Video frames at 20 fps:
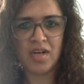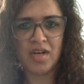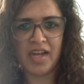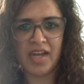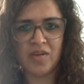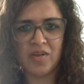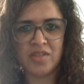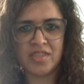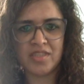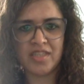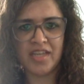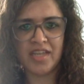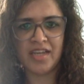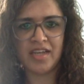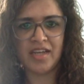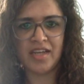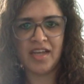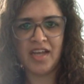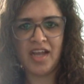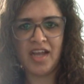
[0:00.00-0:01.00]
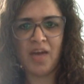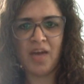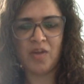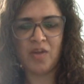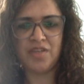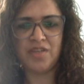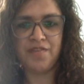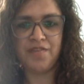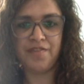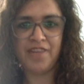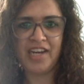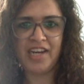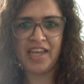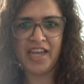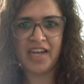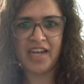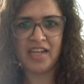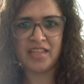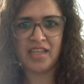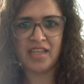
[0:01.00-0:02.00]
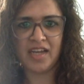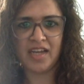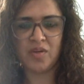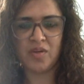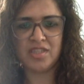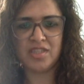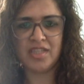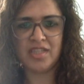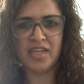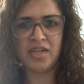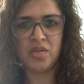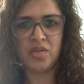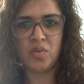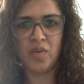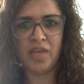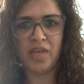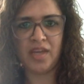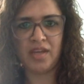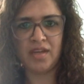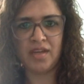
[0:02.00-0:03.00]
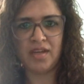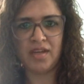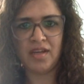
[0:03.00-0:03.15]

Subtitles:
Like I was just like, I wasn't feeling anything. I was just like doing.